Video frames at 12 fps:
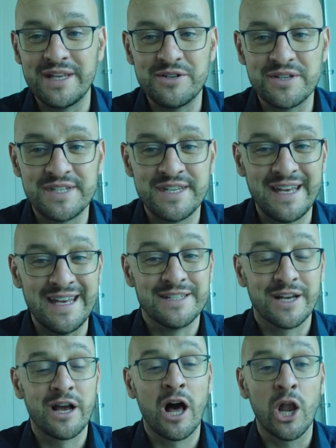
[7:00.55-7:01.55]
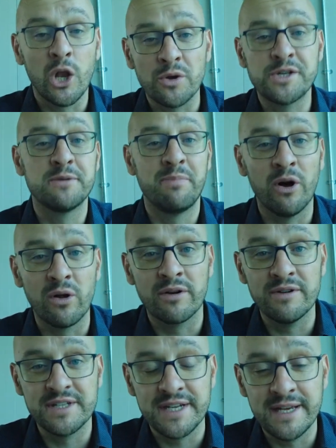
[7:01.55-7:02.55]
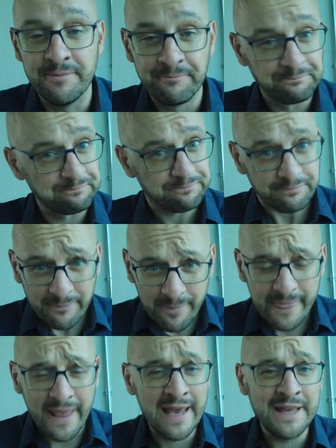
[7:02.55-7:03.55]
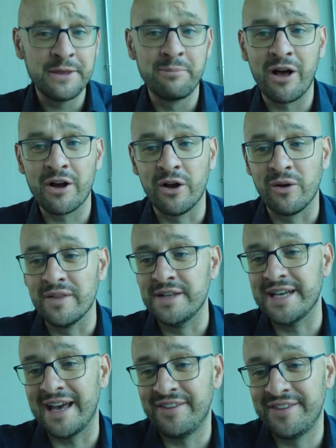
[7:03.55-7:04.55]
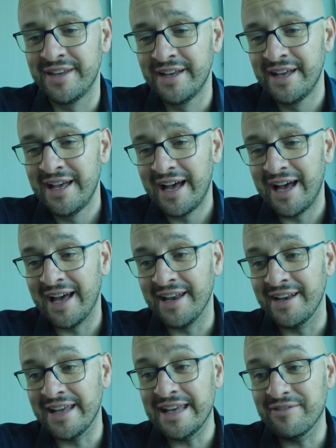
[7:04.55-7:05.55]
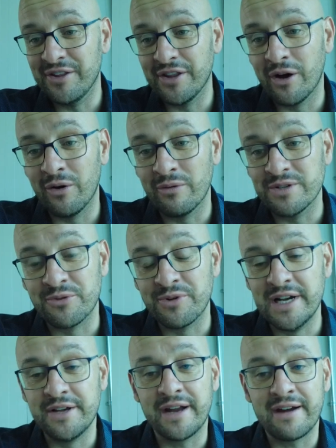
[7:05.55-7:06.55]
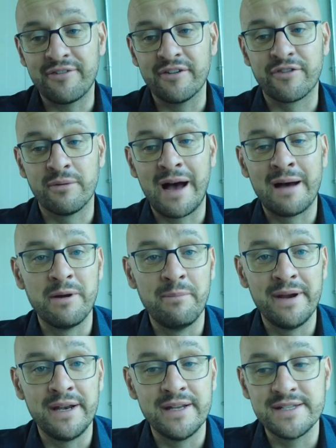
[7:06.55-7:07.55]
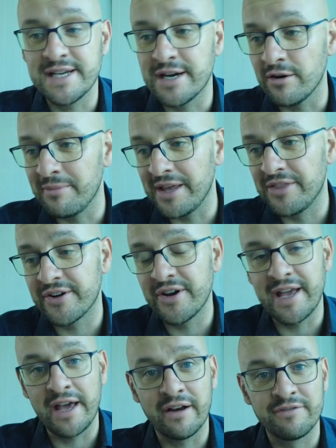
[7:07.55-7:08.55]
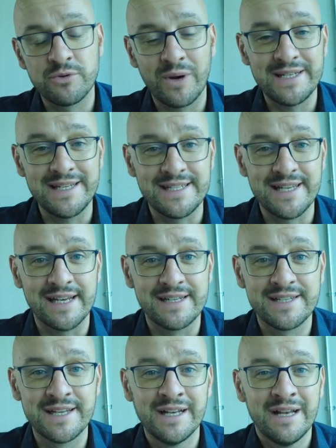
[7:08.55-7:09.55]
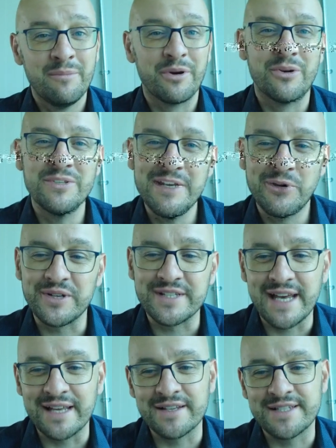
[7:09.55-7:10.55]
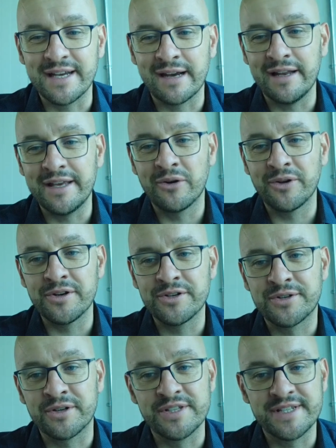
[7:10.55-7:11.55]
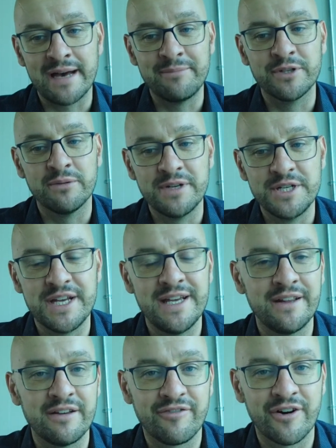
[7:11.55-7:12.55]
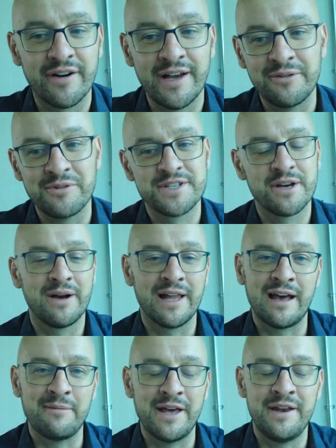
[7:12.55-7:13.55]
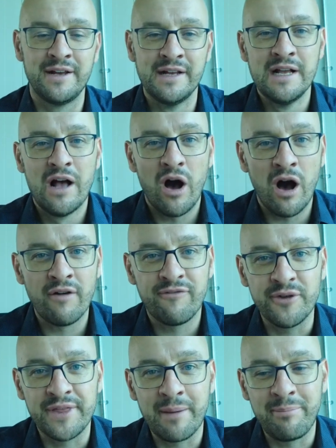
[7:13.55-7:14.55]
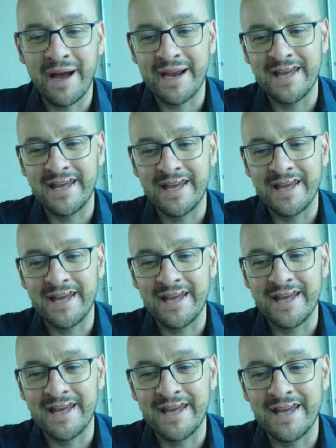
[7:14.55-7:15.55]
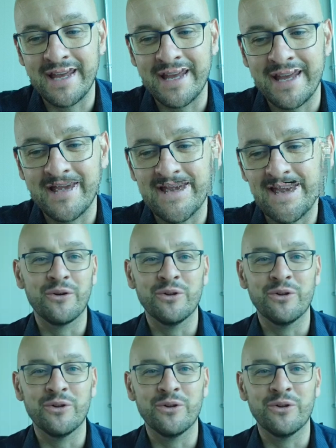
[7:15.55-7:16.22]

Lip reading: He just is a clutch bowler, isn't he? Hit the block hole at the death. And even though it was a really good effort from Amir bin Nazir, who made 38 off 26, because he couldn't take the single, he couldn't trust Abdul Majid at the far end with Sohail Ahmed off with that bat, meant that ultimately Bilal